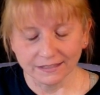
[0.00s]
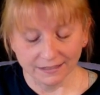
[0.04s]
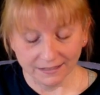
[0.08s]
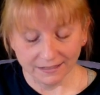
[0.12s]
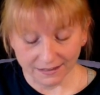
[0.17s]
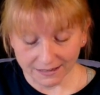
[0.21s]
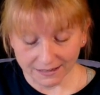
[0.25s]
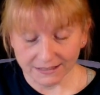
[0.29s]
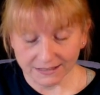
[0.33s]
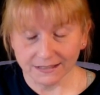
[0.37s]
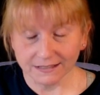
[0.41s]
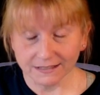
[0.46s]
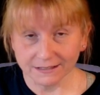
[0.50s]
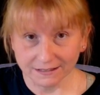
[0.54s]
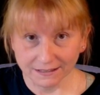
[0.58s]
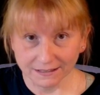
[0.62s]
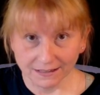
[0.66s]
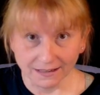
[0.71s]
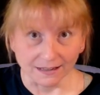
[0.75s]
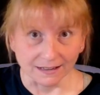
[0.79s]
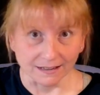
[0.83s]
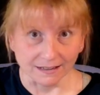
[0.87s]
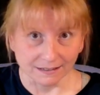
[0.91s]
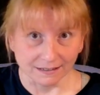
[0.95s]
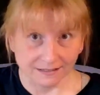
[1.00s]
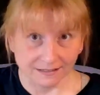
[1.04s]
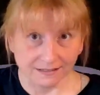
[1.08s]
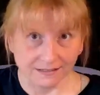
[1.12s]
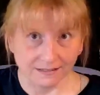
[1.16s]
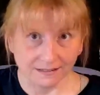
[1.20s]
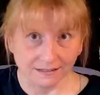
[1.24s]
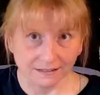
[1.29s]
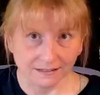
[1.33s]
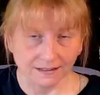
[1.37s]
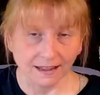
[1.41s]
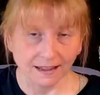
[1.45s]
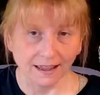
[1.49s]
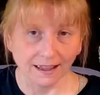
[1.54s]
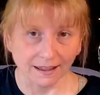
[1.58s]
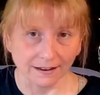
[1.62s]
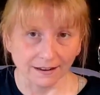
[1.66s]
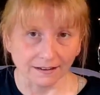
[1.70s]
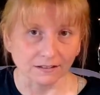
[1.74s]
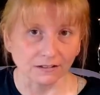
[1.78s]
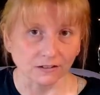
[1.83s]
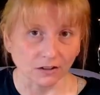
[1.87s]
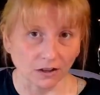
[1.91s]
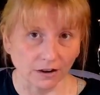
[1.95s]
This kit
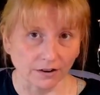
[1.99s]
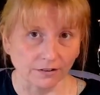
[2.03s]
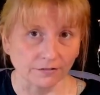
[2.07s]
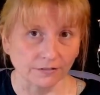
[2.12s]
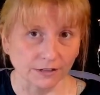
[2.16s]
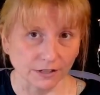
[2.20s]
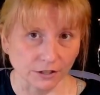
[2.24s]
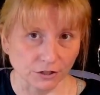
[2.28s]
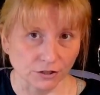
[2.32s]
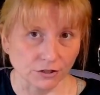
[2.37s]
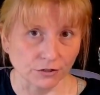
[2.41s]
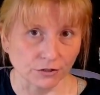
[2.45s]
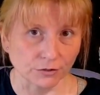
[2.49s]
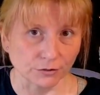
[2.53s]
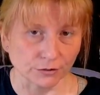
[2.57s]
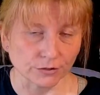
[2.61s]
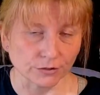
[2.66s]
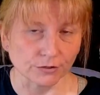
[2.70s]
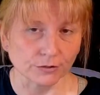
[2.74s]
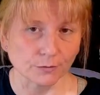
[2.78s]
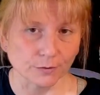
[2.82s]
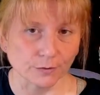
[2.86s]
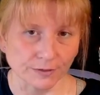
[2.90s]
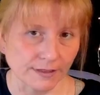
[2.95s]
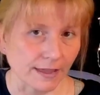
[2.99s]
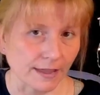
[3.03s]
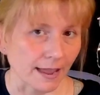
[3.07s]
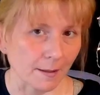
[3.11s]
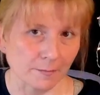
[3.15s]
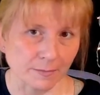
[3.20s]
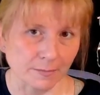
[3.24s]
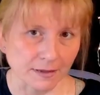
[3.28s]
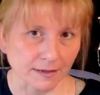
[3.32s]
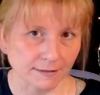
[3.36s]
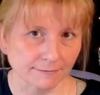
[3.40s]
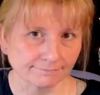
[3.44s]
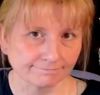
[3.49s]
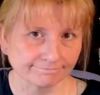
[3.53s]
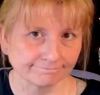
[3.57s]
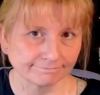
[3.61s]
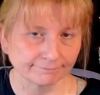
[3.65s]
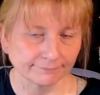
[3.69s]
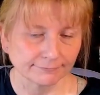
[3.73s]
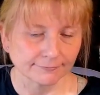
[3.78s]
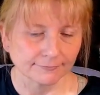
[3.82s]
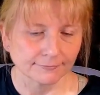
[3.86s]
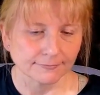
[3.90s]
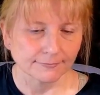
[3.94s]
had a lot of issues with gapping,
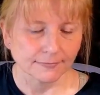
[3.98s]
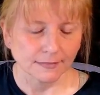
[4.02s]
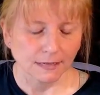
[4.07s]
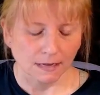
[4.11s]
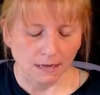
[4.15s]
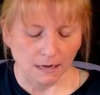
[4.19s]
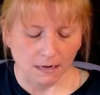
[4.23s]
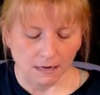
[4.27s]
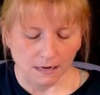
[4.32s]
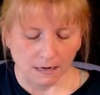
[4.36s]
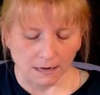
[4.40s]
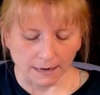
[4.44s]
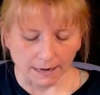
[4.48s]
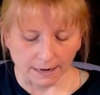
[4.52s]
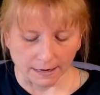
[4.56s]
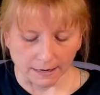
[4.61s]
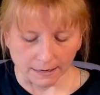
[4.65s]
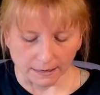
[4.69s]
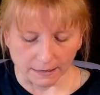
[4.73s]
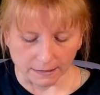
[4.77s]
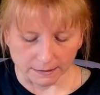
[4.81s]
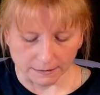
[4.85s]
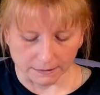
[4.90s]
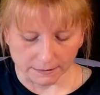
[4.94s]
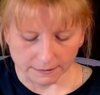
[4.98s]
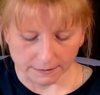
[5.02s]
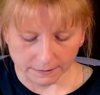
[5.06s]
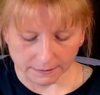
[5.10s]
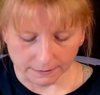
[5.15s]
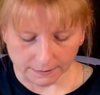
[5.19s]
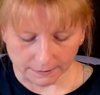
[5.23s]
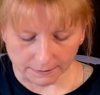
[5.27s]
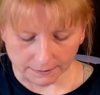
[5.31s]
and